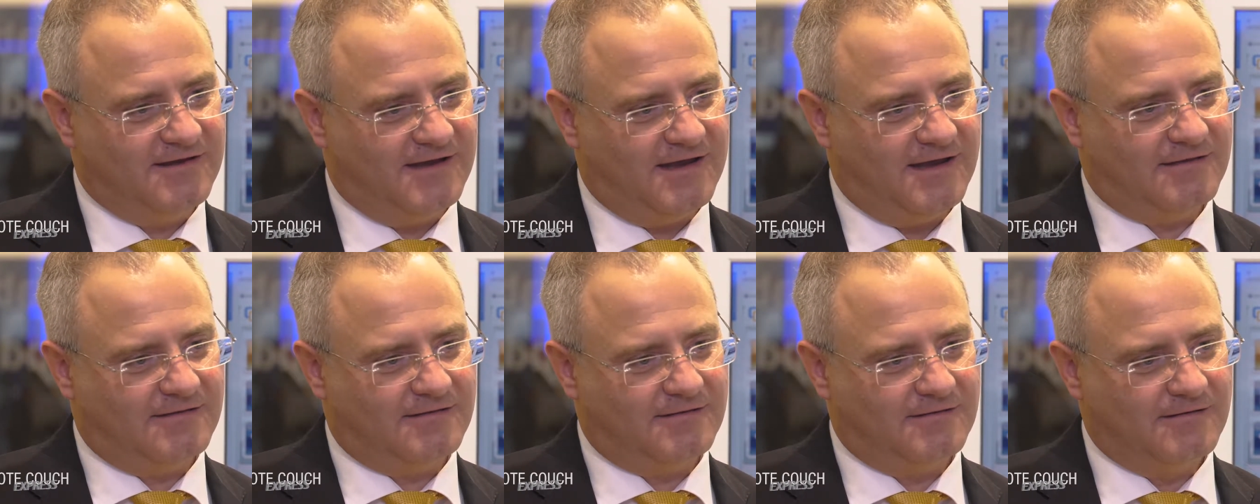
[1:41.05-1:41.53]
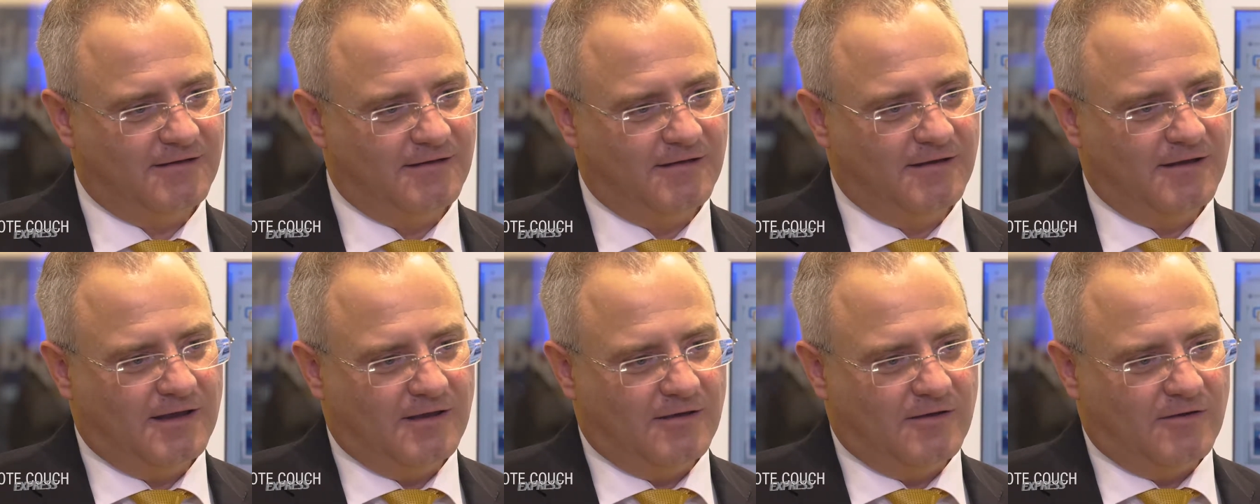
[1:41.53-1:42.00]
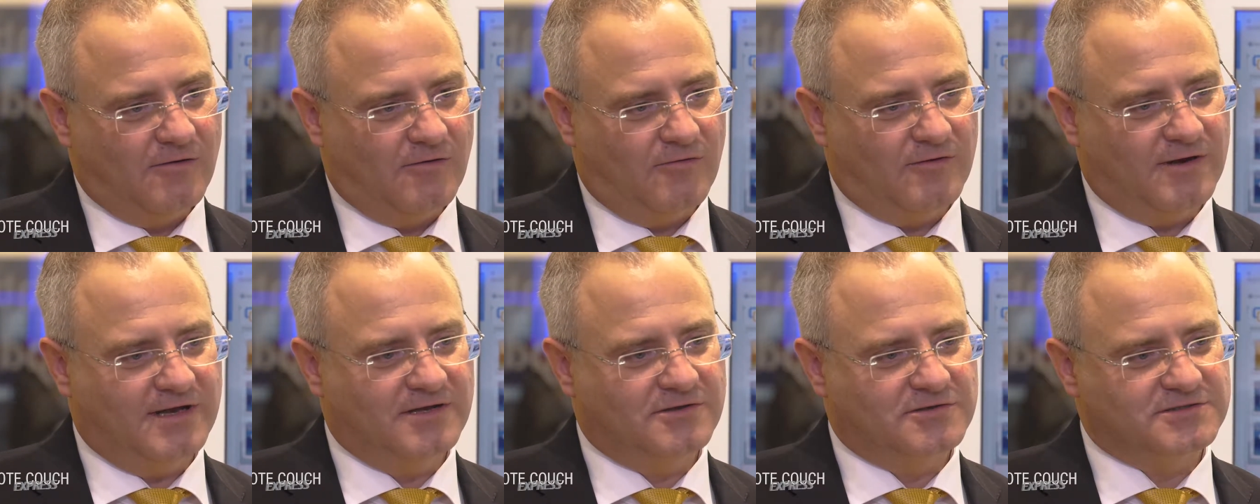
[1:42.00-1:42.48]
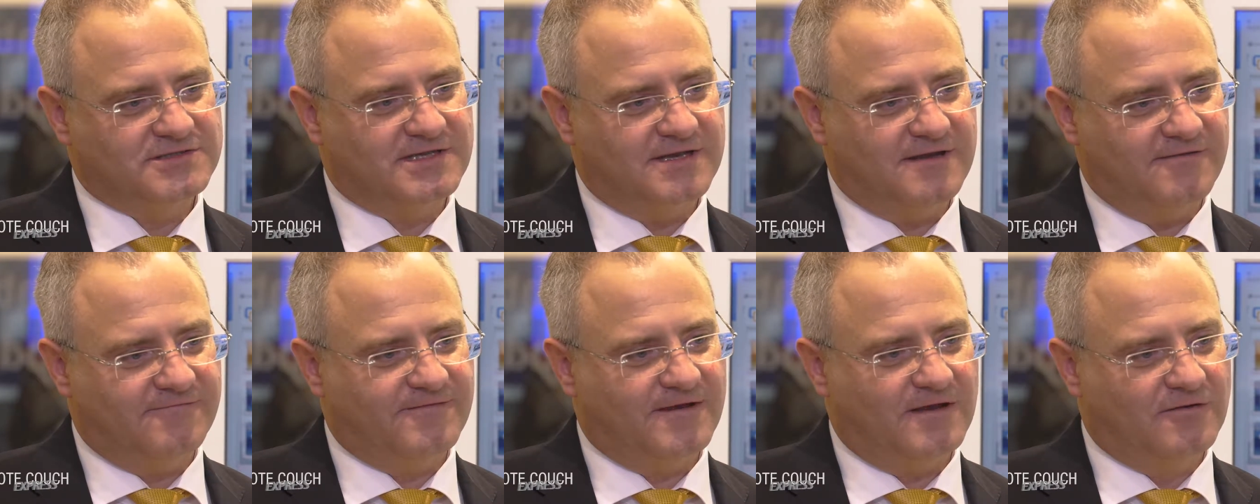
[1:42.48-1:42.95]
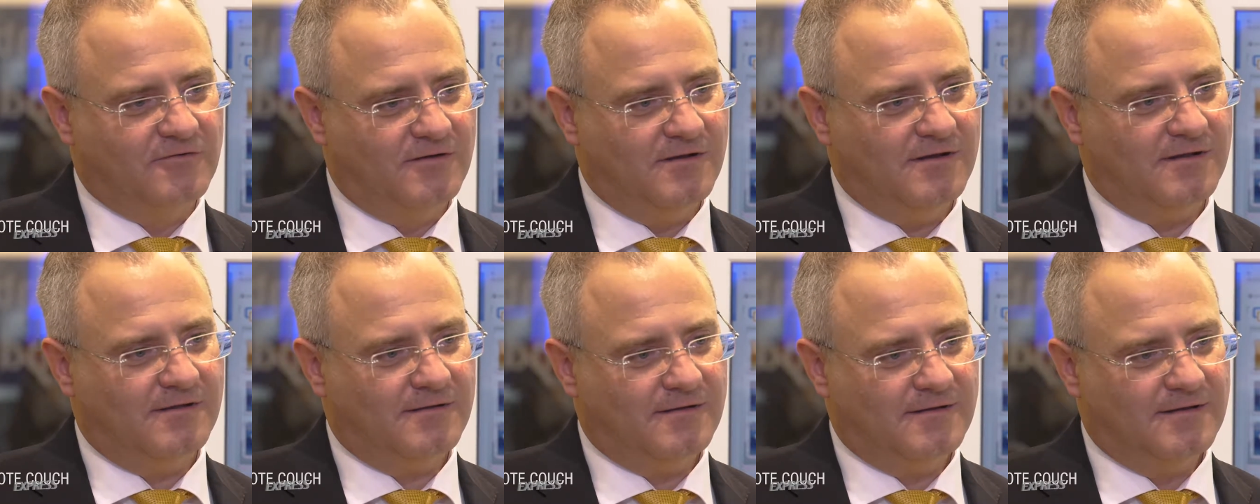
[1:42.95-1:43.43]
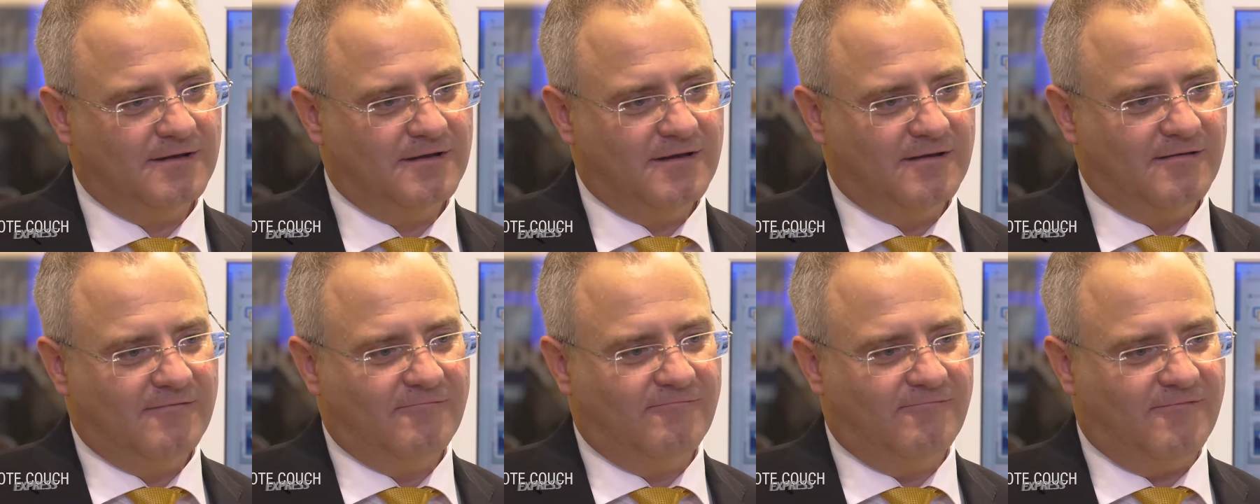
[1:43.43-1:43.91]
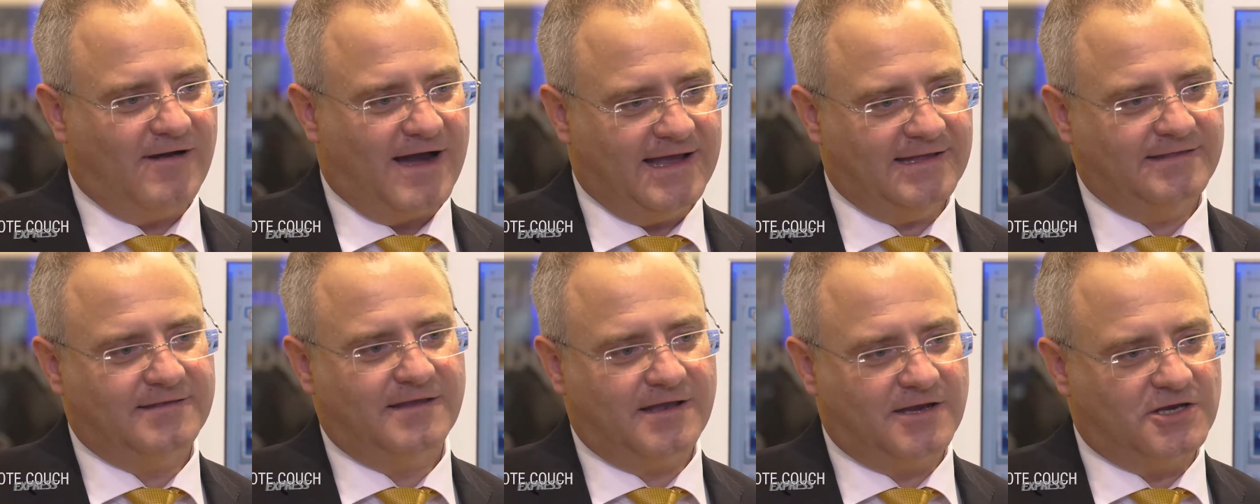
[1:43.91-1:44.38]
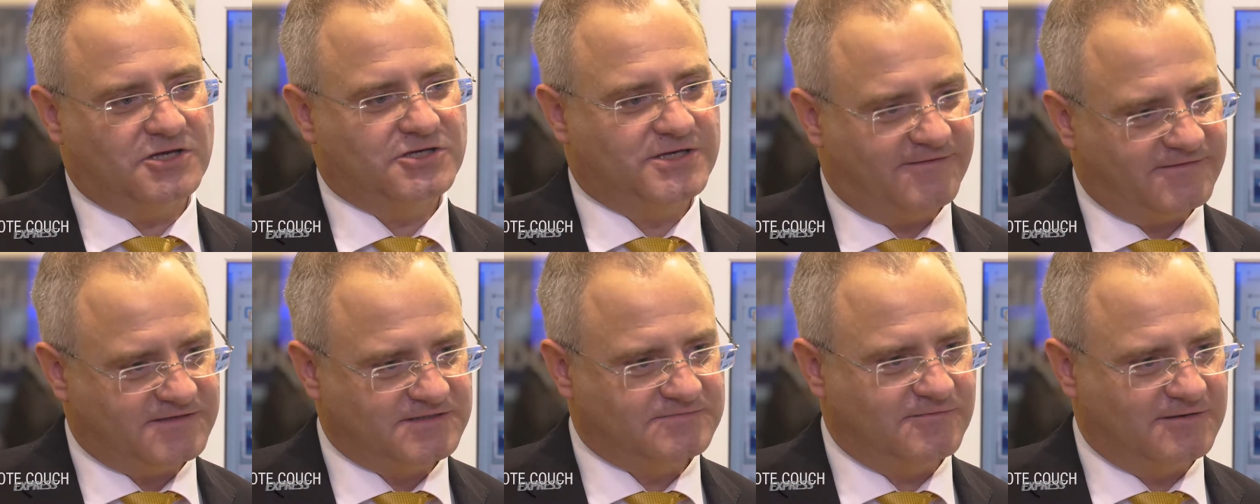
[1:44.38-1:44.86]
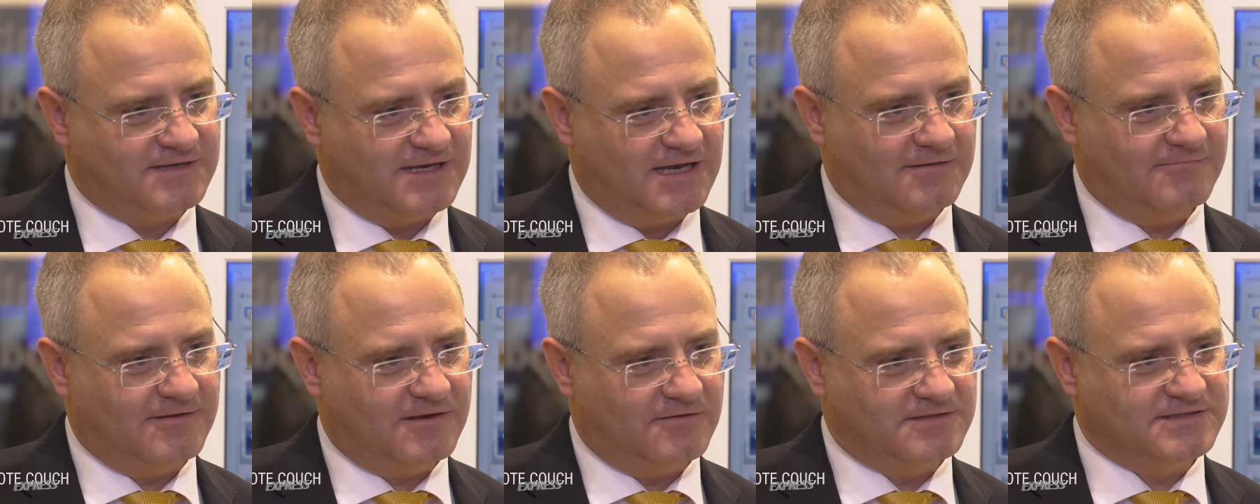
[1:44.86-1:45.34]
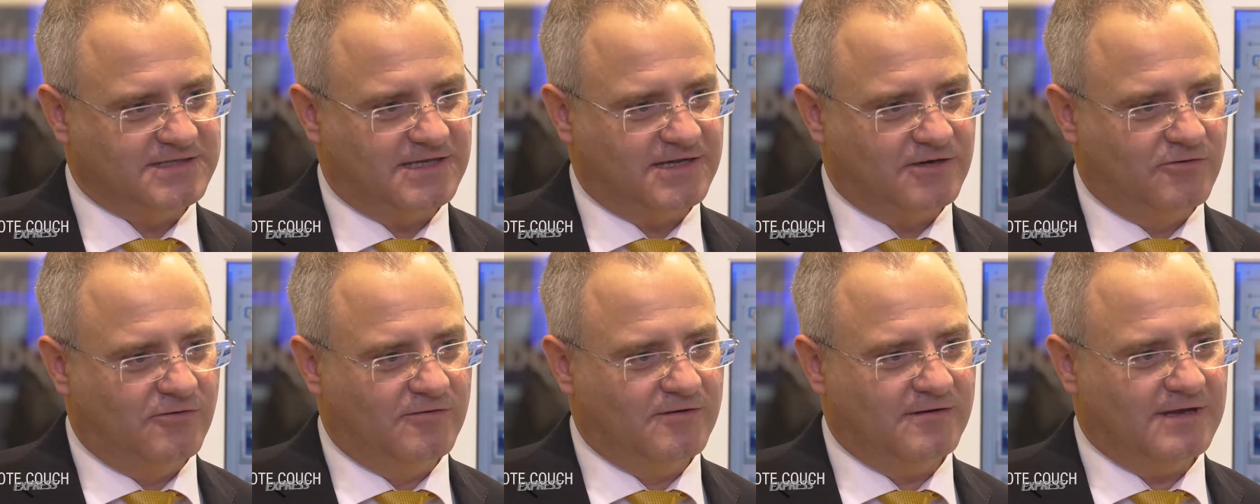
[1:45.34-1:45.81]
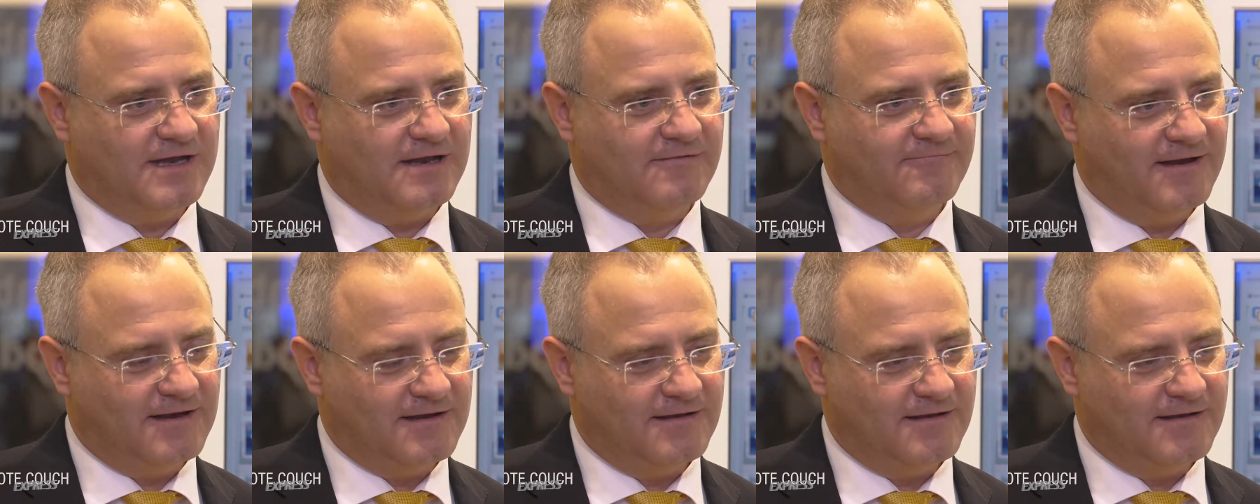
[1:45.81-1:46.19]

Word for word: particularly in the context of current issues such as connectivity and Industry four point oh.